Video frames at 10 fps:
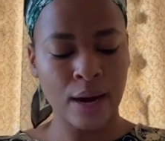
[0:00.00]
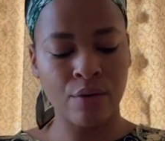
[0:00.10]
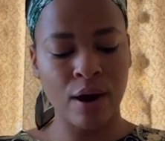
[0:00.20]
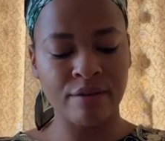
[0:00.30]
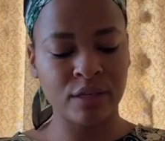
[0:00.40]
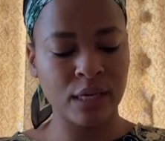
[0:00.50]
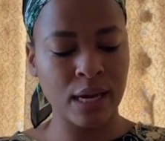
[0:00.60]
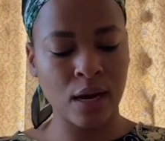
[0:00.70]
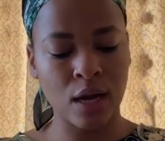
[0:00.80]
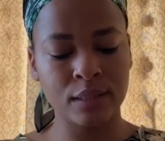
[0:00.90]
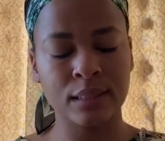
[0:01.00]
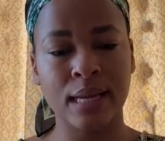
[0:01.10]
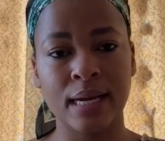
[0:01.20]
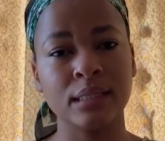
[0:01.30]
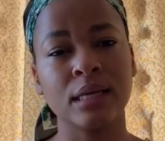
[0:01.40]
I arrived here last
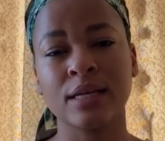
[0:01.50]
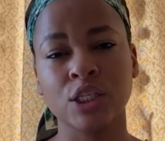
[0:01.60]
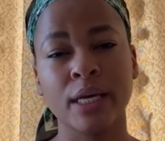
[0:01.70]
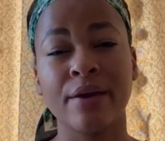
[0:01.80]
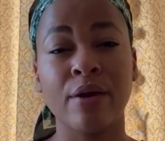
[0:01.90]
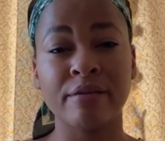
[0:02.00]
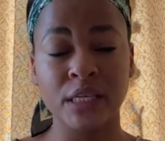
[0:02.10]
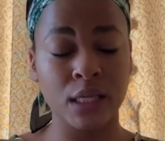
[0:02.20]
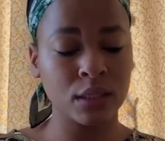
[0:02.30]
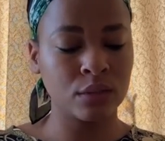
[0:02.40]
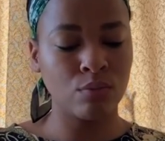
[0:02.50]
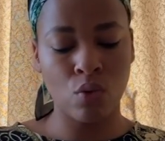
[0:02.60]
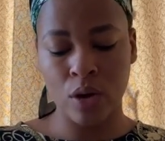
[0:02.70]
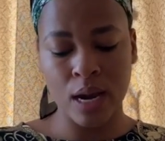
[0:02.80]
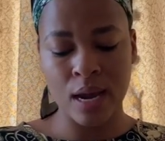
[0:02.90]
night. Actually, I arrived here this
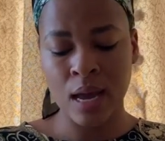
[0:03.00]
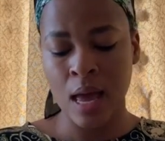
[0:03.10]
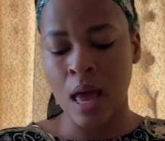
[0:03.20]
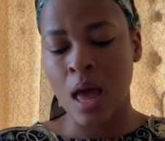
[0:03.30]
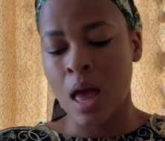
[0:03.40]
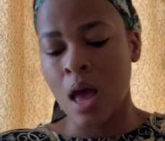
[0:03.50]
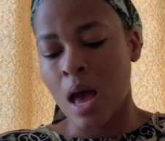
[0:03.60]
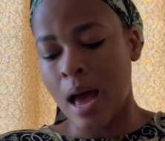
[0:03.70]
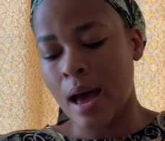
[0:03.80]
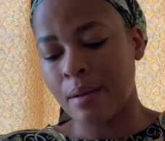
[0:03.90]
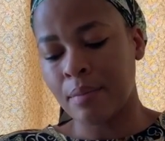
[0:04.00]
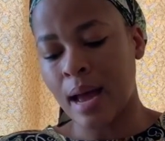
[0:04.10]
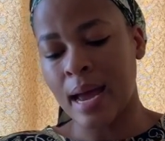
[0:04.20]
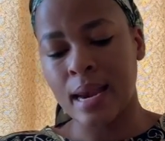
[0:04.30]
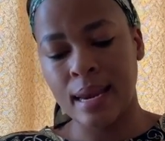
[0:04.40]
morning.
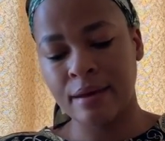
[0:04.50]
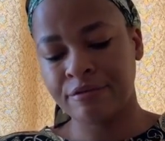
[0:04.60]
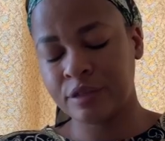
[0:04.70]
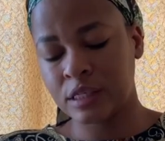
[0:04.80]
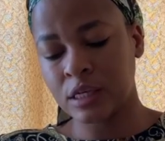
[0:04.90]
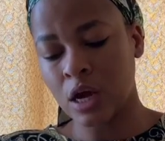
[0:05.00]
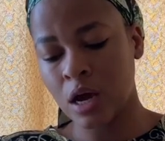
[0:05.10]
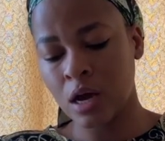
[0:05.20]
I left